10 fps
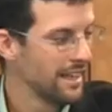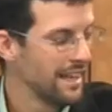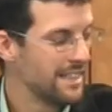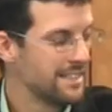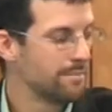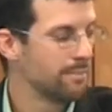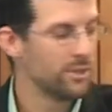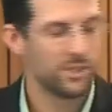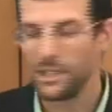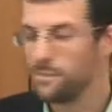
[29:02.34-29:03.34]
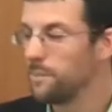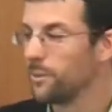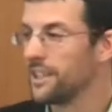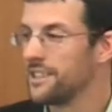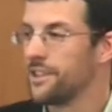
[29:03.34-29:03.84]
is that most of these people
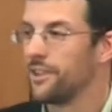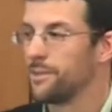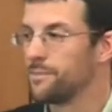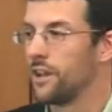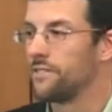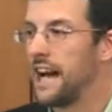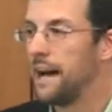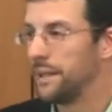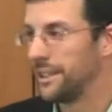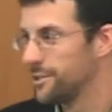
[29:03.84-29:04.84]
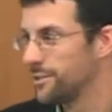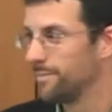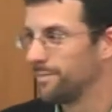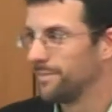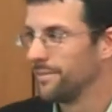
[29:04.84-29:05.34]
consider themselves hobbyists.
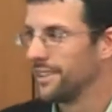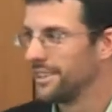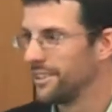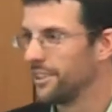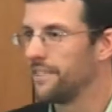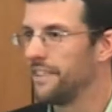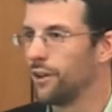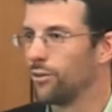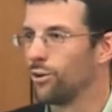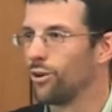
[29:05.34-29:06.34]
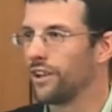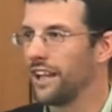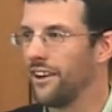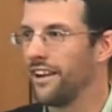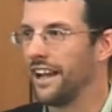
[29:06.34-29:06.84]
They're living in a rural
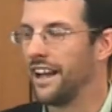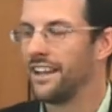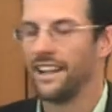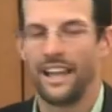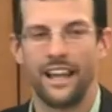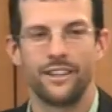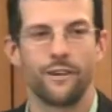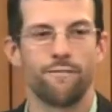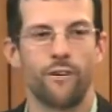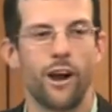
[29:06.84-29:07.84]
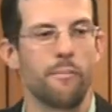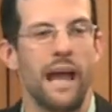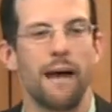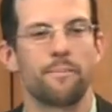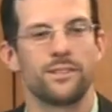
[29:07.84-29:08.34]
area and their farm
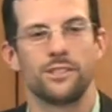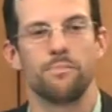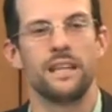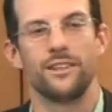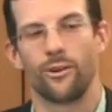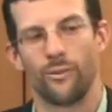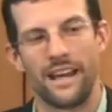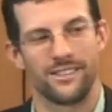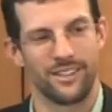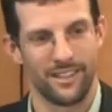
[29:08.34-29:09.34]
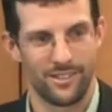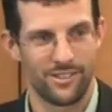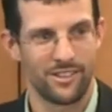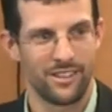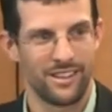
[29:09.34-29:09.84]
happens to be their
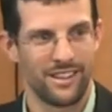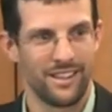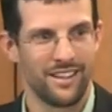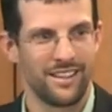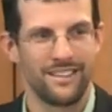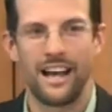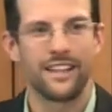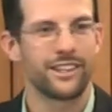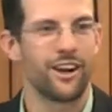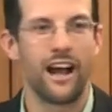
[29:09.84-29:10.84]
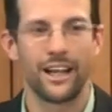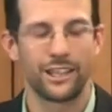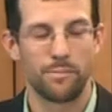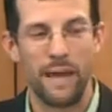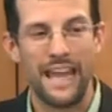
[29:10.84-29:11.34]
residence, not their
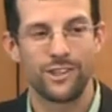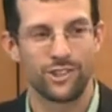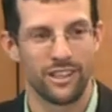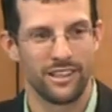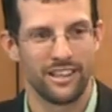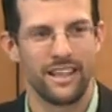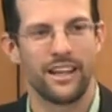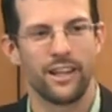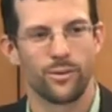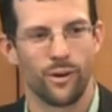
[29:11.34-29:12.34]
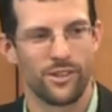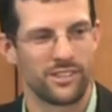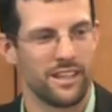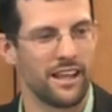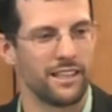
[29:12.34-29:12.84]
occupation. In other words,
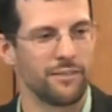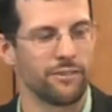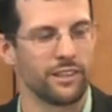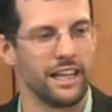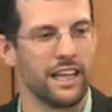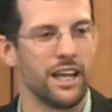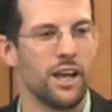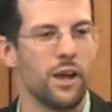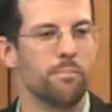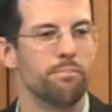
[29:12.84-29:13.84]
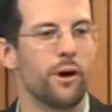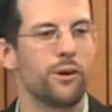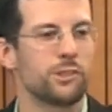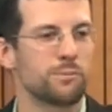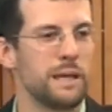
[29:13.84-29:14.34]
say that differently.
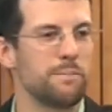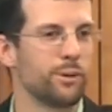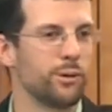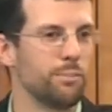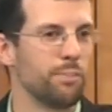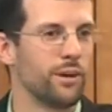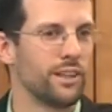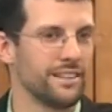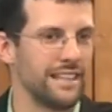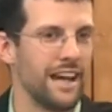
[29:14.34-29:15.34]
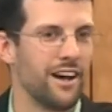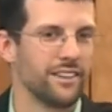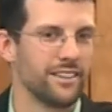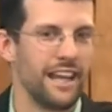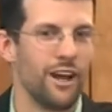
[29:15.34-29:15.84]
Most people who put down
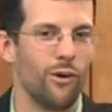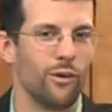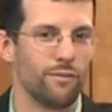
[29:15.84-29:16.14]
that they own a